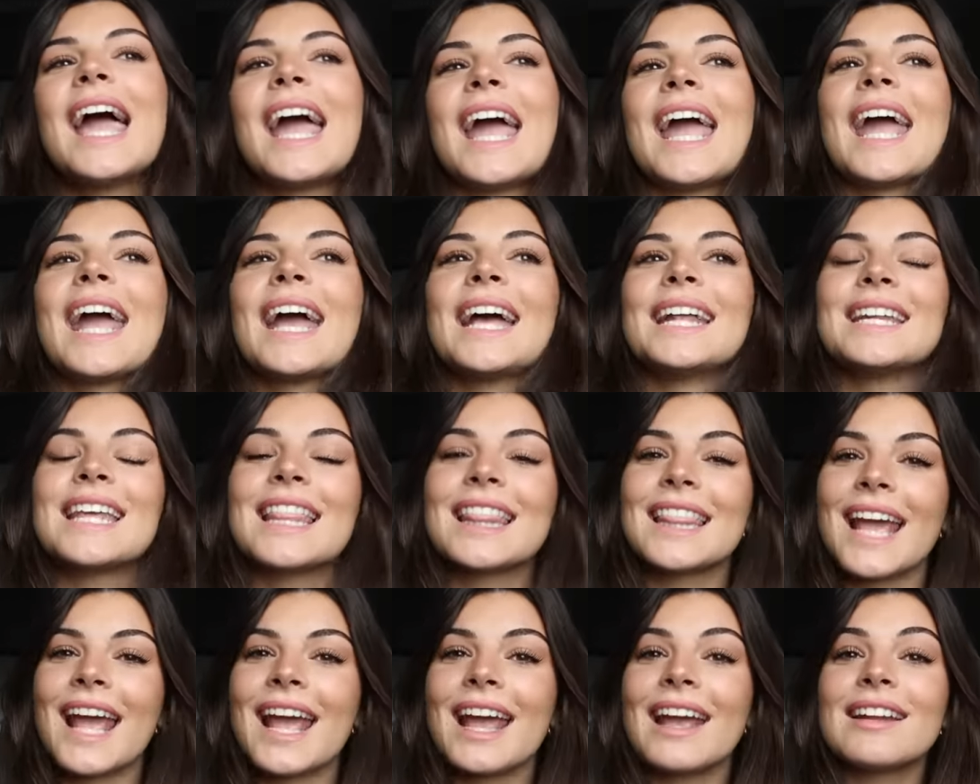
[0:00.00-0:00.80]

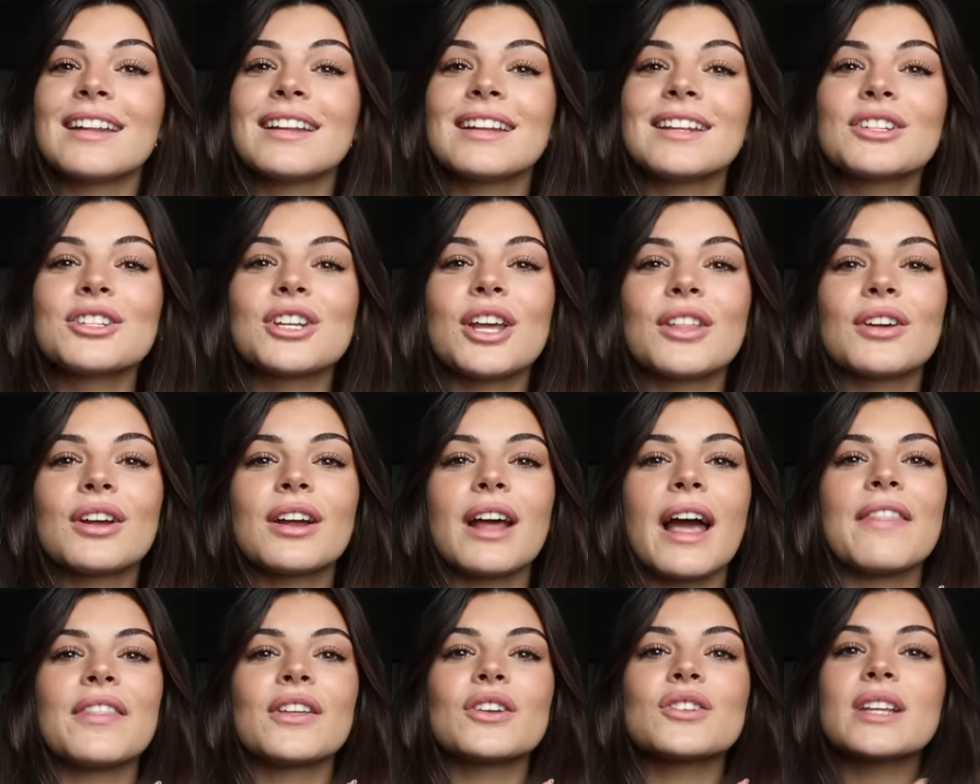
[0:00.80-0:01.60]
And they hated each other.
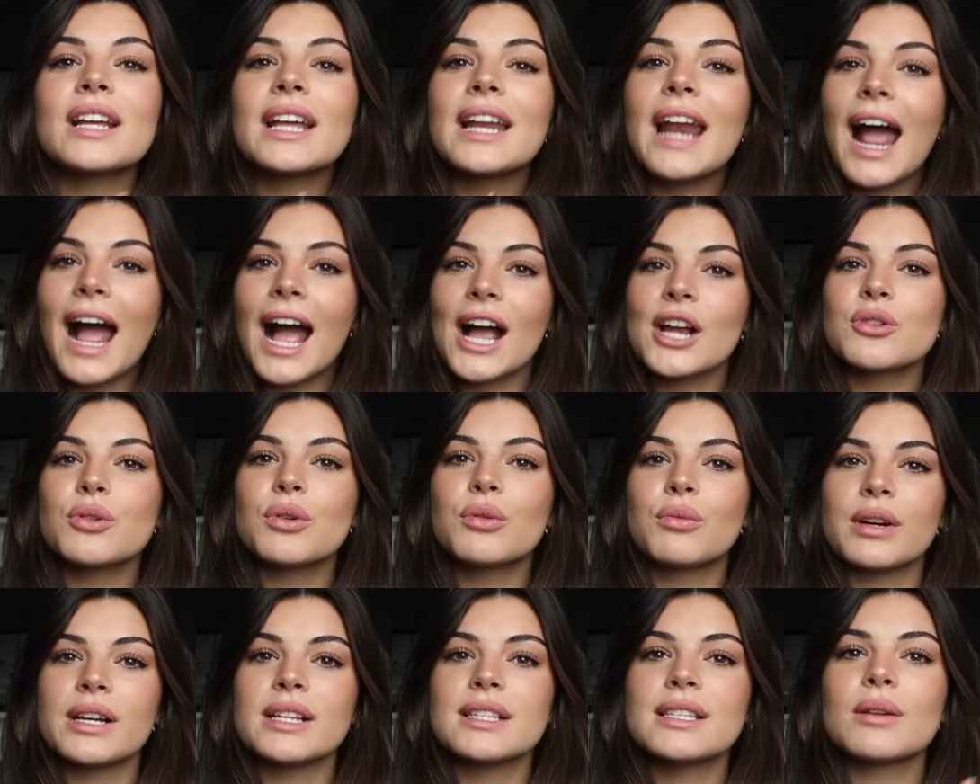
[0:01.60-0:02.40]
And there's like an actual
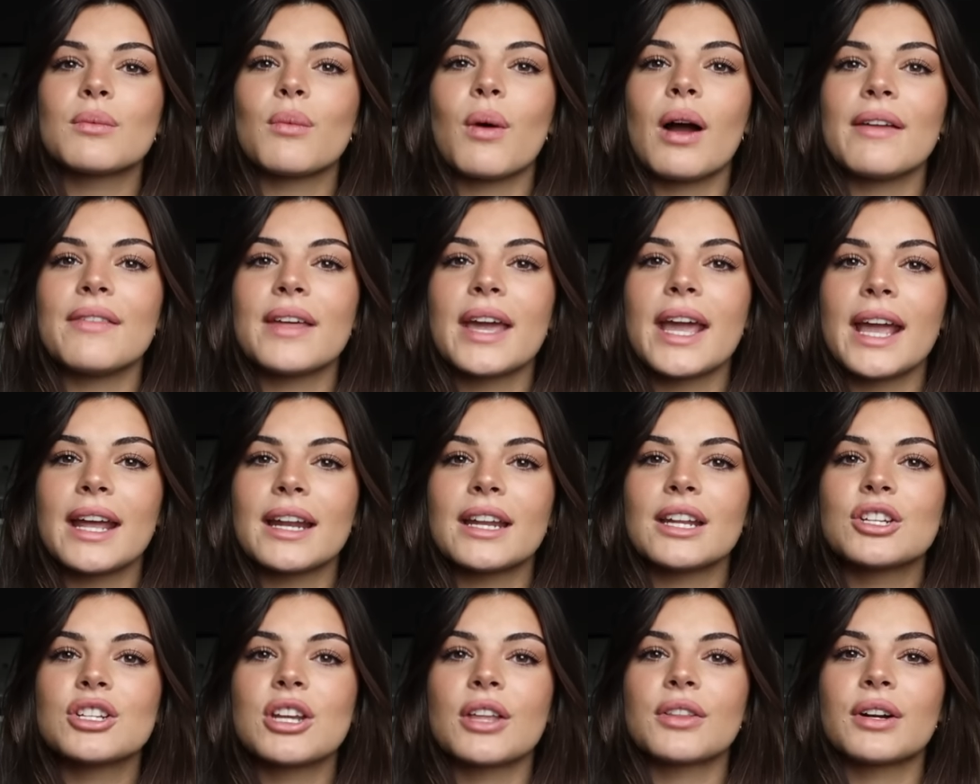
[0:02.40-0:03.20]
reason why they hate
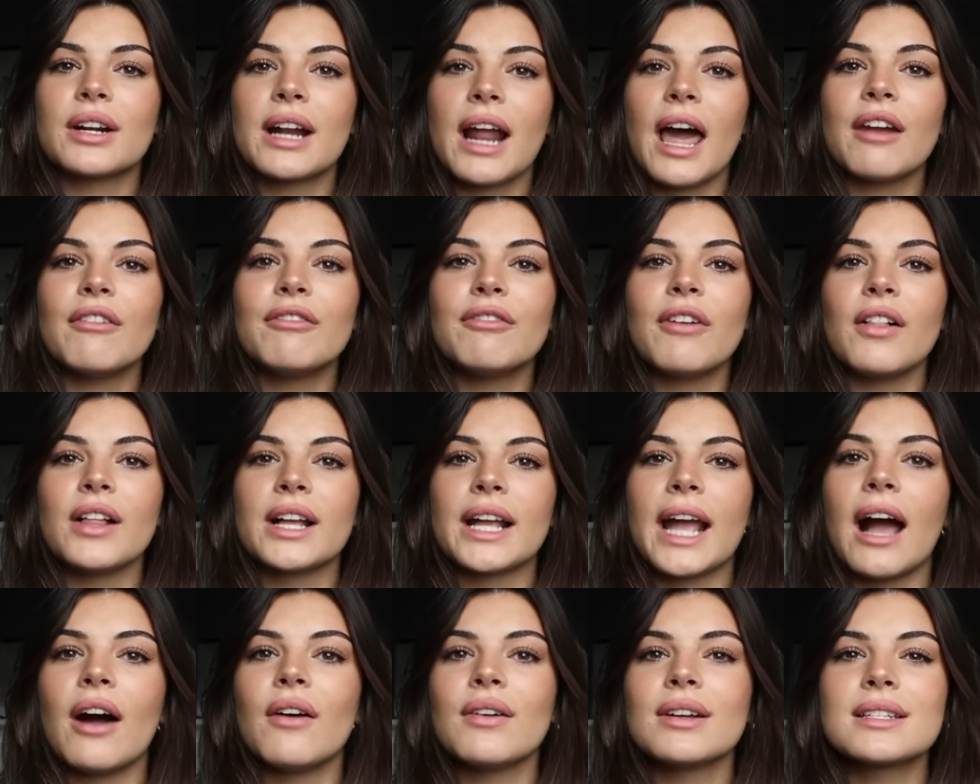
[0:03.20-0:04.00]
each other and had a
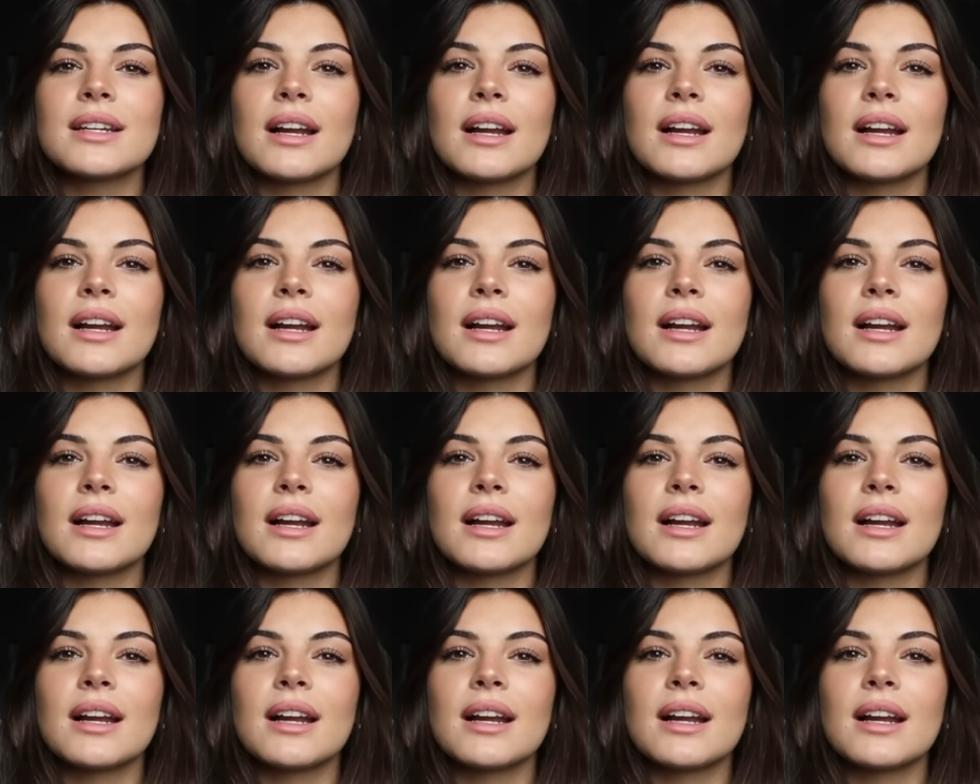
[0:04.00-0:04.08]
falling out.